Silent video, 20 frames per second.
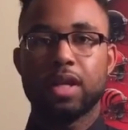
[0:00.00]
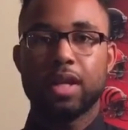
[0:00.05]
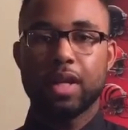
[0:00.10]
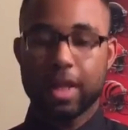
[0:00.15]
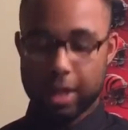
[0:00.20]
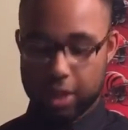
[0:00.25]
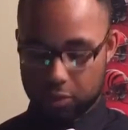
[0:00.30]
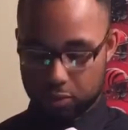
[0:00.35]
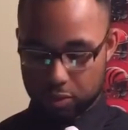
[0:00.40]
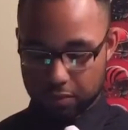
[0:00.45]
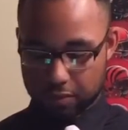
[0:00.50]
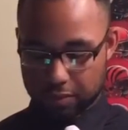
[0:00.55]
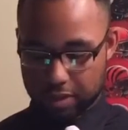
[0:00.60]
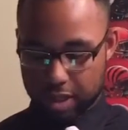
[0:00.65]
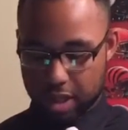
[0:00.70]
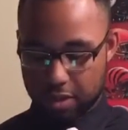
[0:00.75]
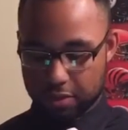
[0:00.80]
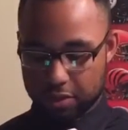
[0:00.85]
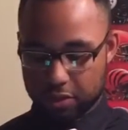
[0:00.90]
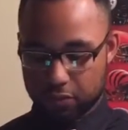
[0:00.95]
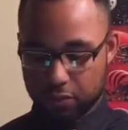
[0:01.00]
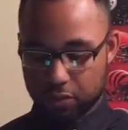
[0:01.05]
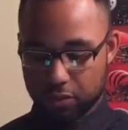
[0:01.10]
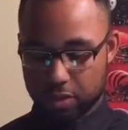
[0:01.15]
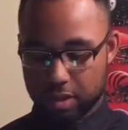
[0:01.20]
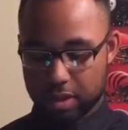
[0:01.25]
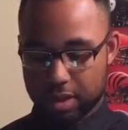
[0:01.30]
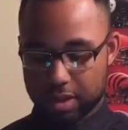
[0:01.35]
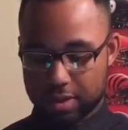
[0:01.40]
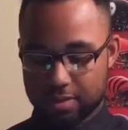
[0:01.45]
He had 12 carries
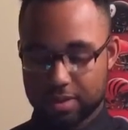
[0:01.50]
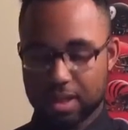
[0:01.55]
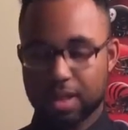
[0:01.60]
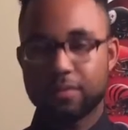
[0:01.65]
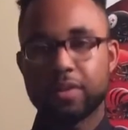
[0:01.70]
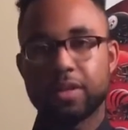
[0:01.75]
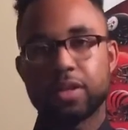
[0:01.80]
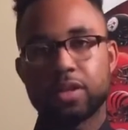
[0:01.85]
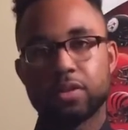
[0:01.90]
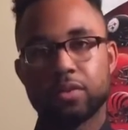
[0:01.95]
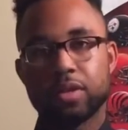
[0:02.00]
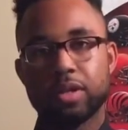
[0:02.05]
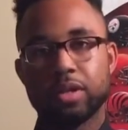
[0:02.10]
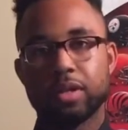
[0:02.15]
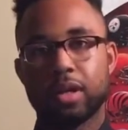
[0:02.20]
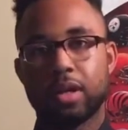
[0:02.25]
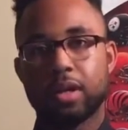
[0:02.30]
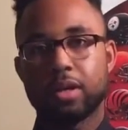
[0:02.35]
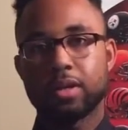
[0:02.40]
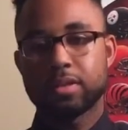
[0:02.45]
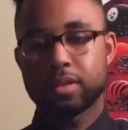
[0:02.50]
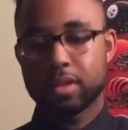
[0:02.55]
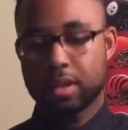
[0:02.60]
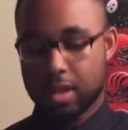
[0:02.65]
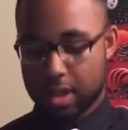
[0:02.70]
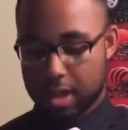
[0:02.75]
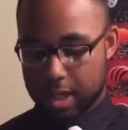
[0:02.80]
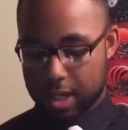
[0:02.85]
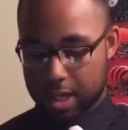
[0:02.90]
for 73 yards